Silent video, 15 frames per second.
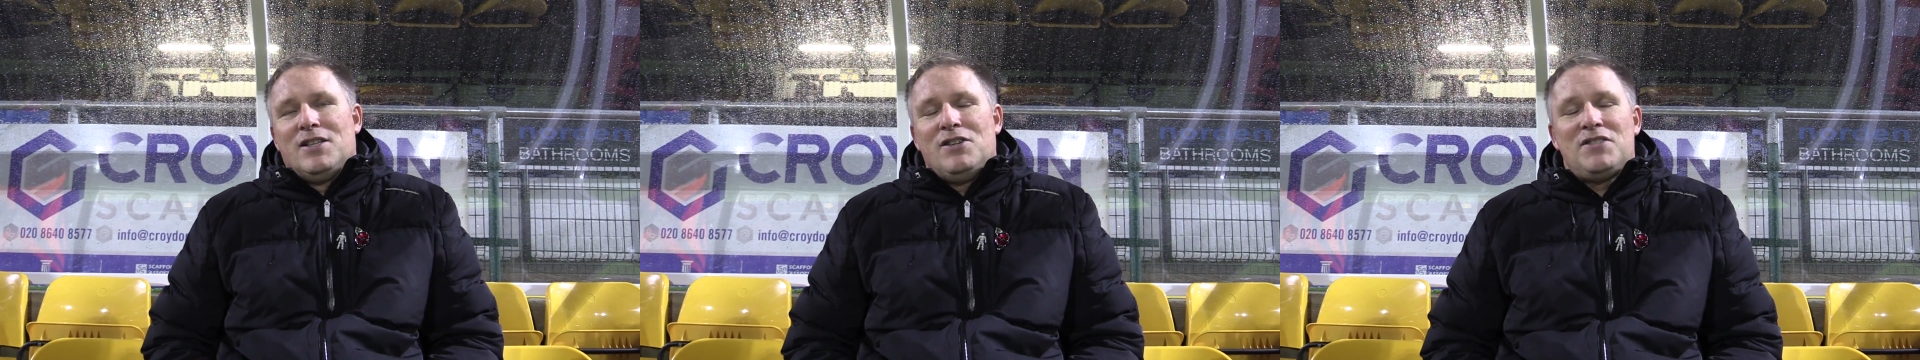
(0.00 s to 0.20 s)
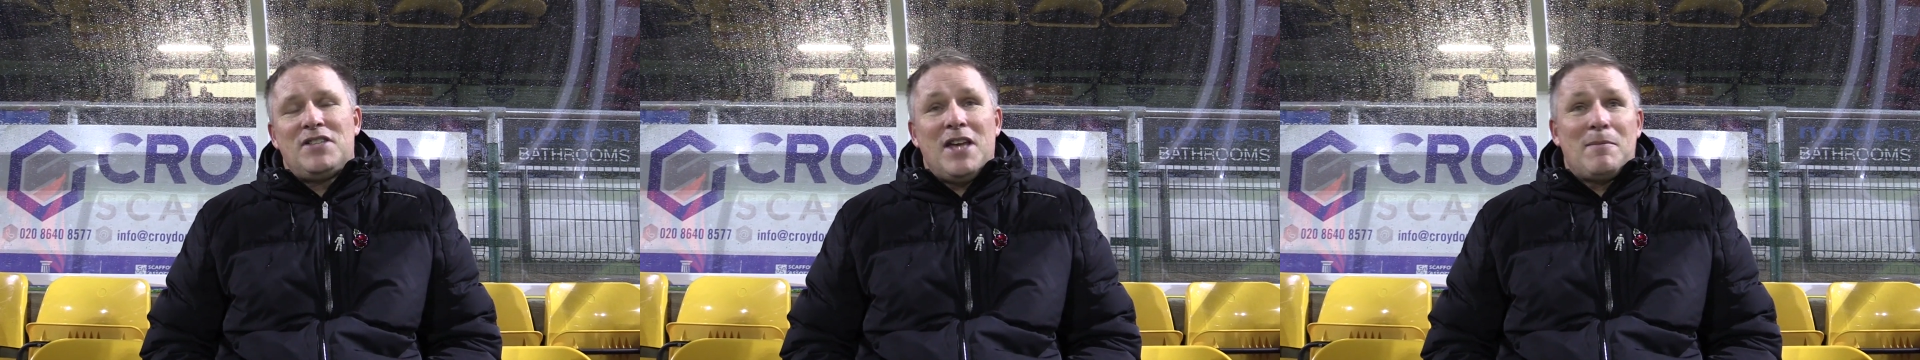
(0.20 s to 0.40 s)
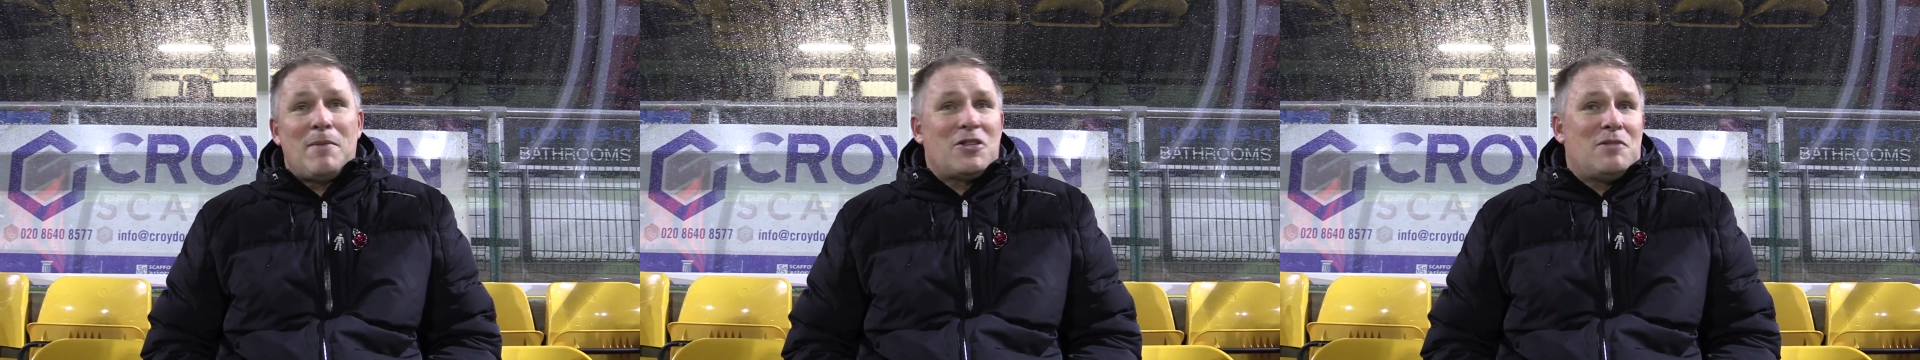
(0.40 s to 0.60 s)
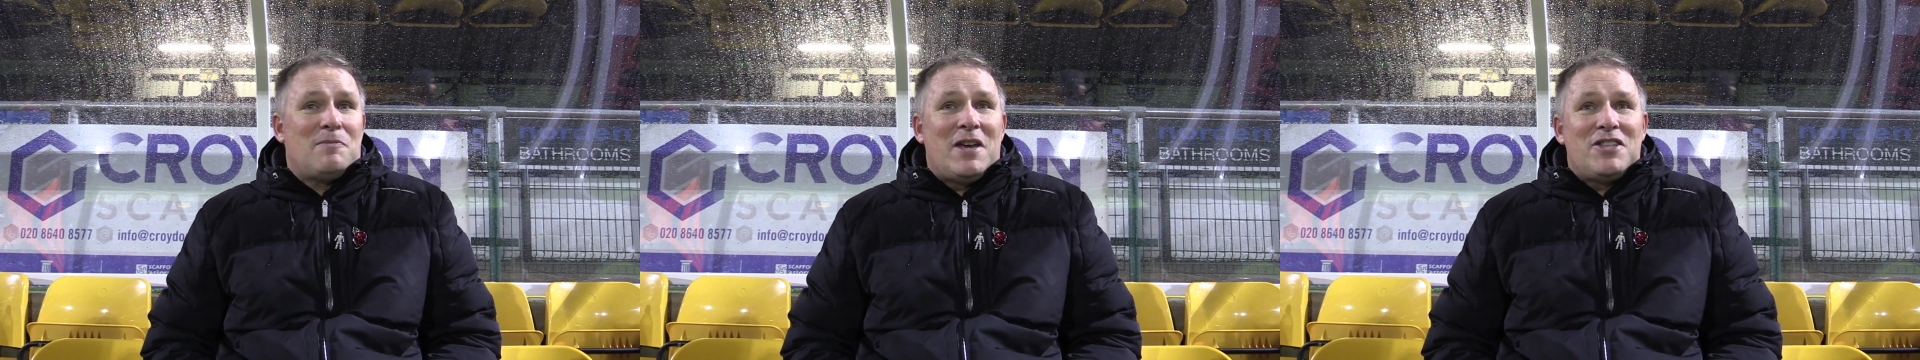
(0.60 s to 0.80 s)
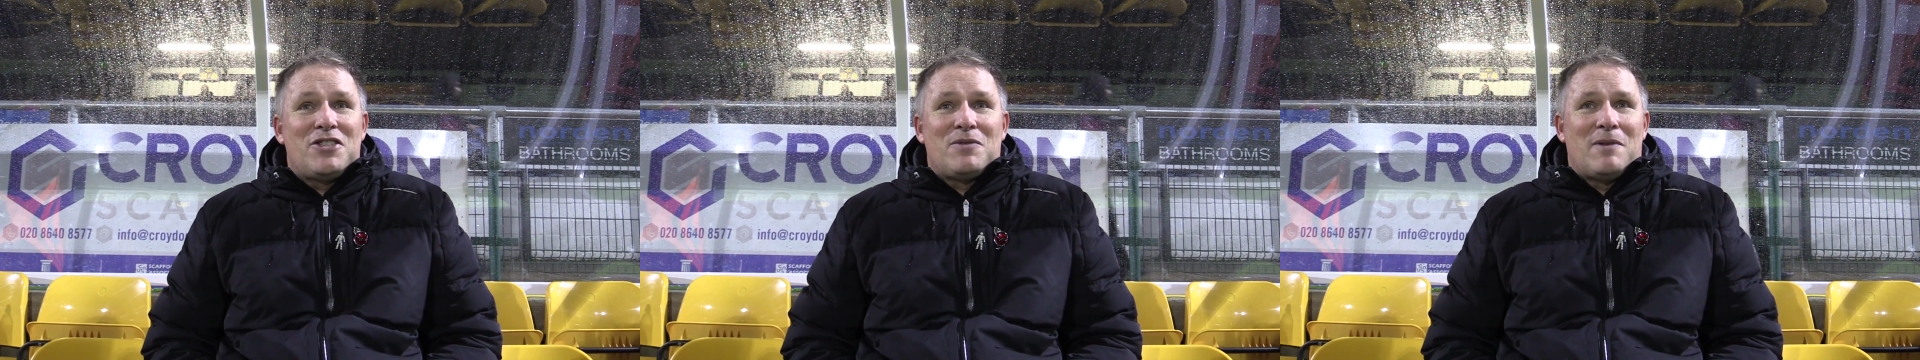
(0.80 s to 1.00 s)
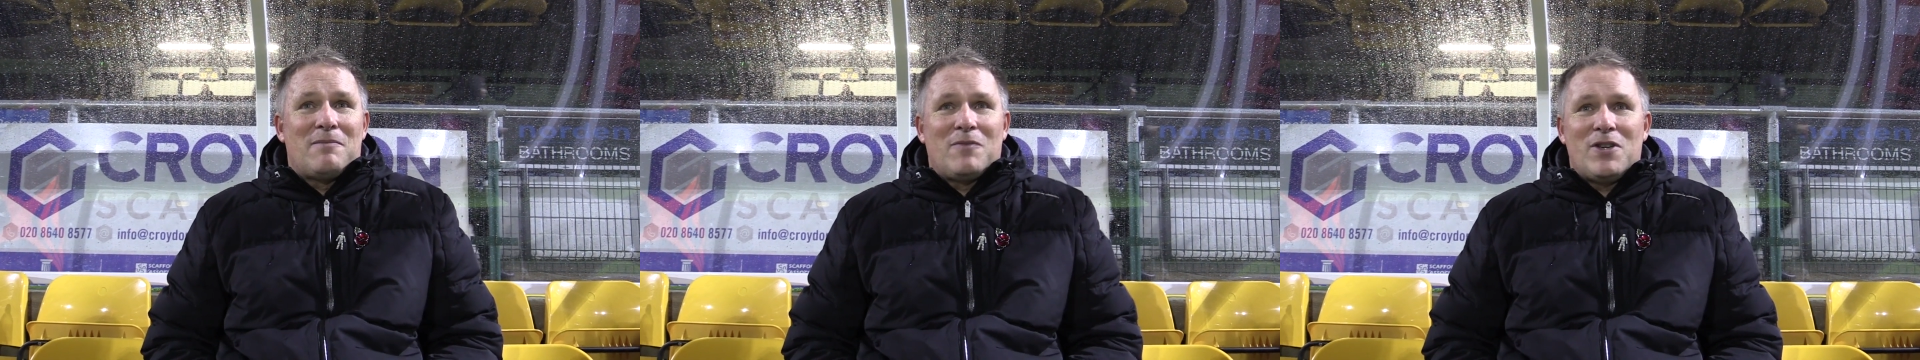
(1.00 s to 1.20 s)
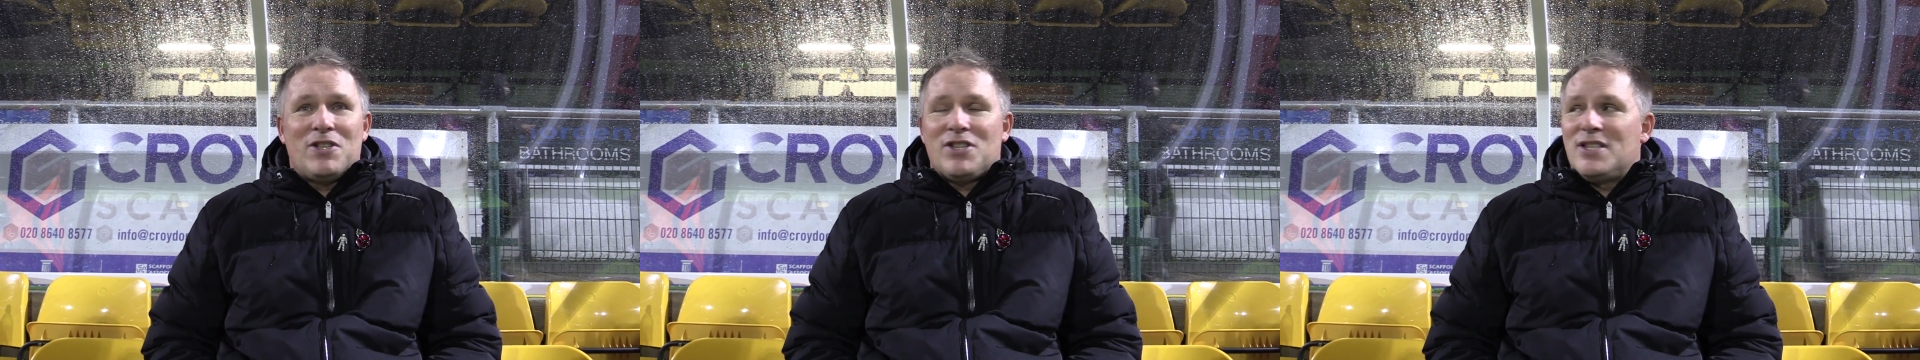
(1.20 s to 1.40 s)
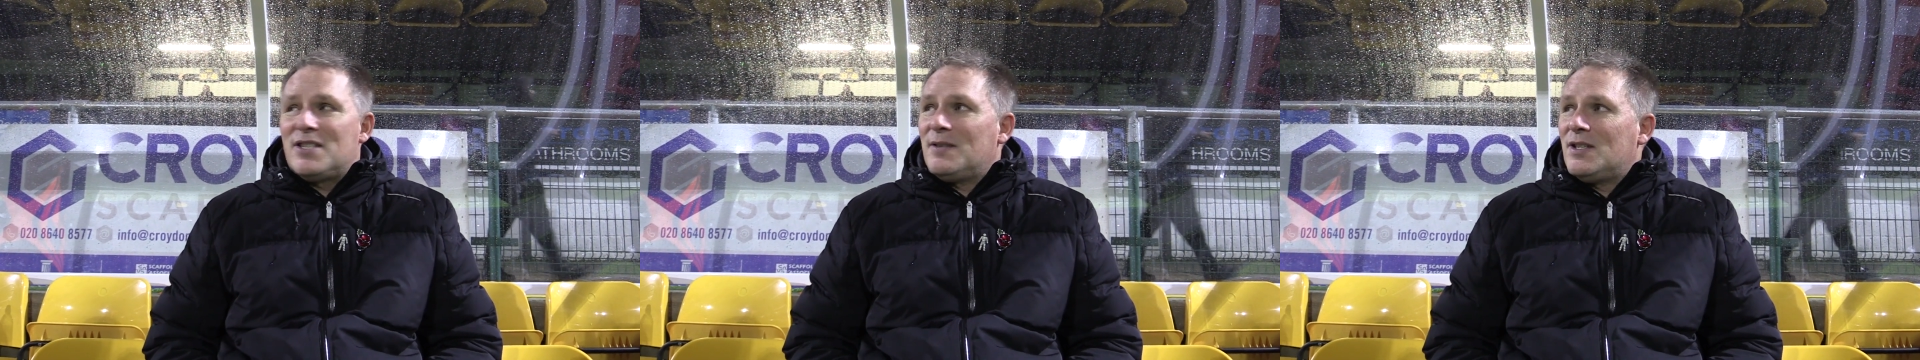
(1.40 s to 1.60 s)
you see how much it means to him,
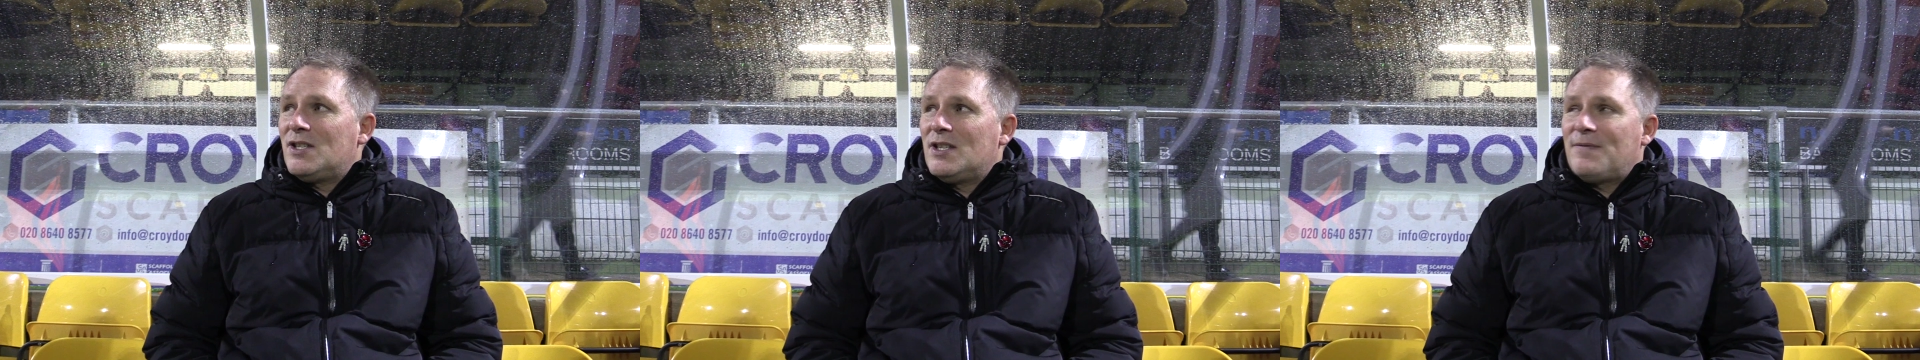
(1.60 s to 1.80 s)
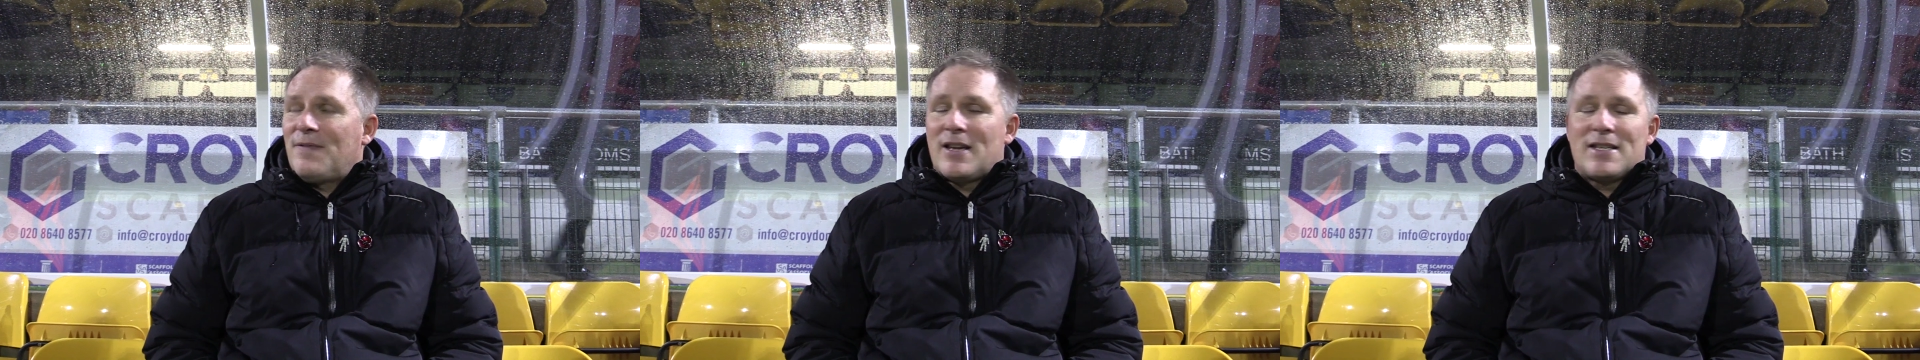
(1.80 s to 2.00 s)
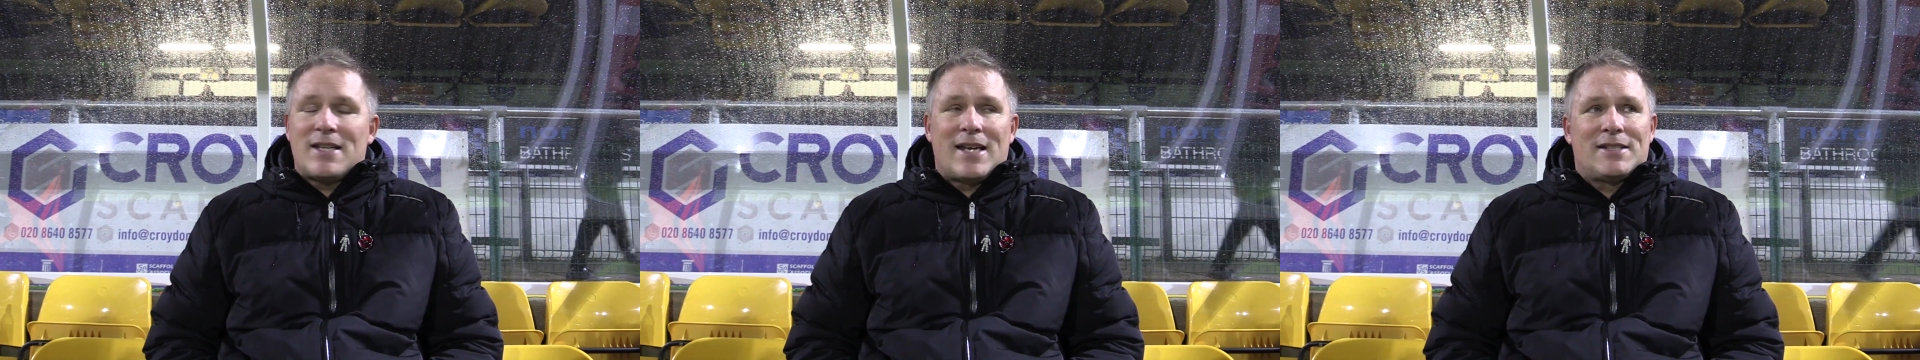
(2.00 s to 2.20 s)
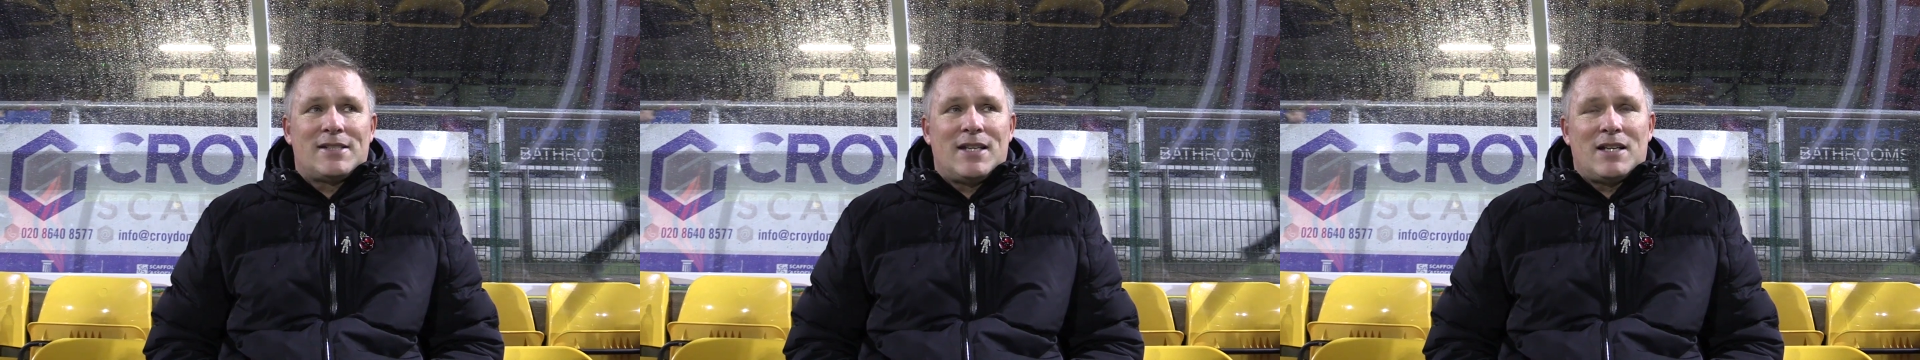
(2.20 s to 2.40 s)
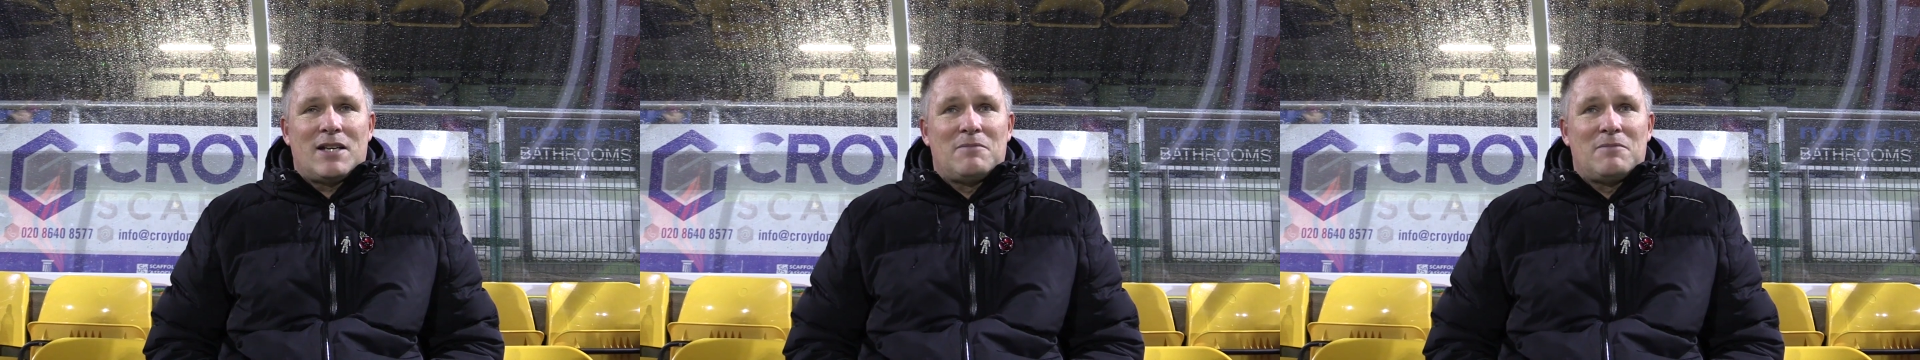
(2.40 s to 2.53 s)
which is fantastic.